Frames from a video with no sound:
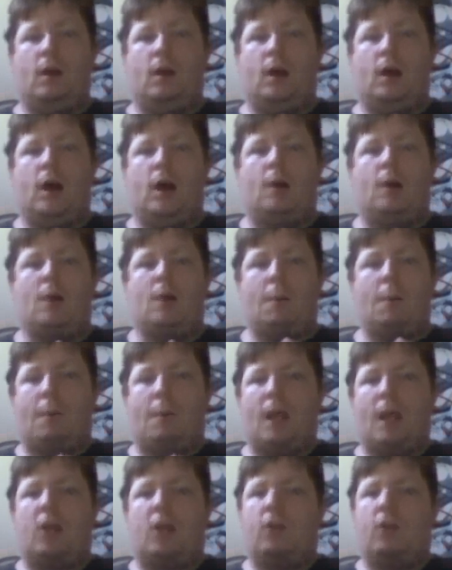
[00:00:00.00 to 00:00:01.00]
That
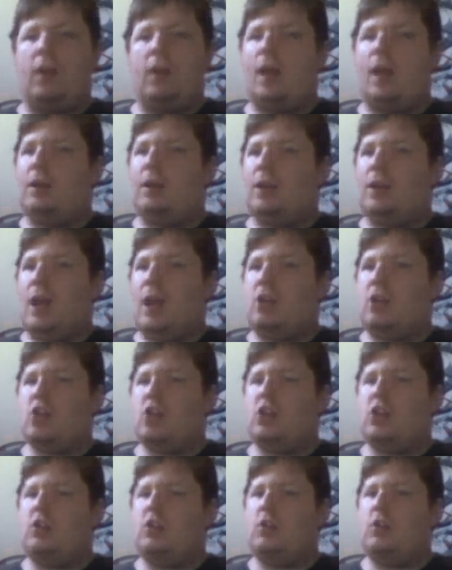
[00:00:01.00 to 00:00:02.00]
might create
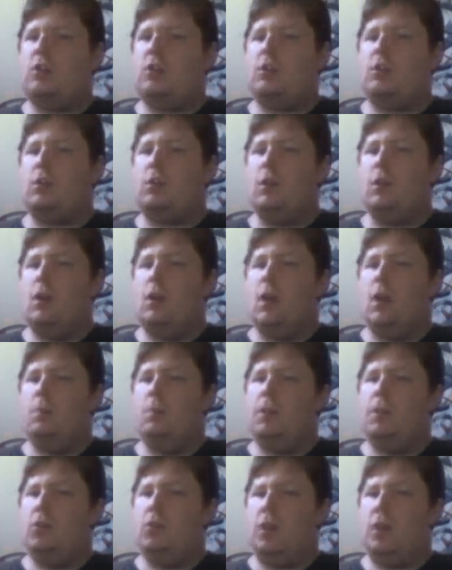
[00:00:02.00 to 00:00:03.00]
tensions
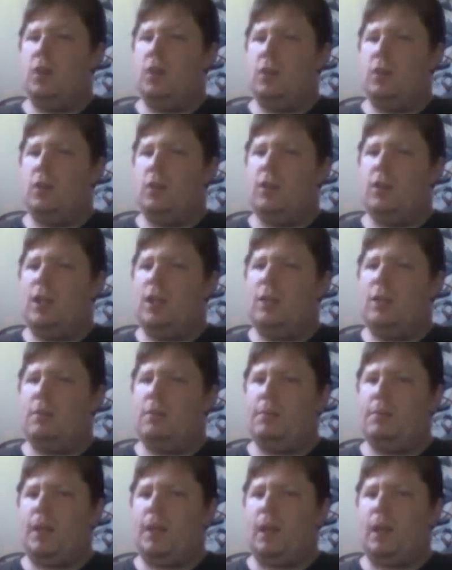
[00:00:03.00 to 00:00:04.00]
between the rest of the team
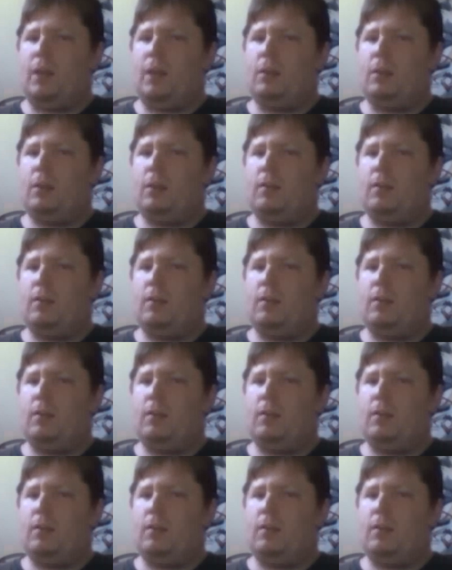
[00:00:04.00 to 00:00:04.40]
and Blake.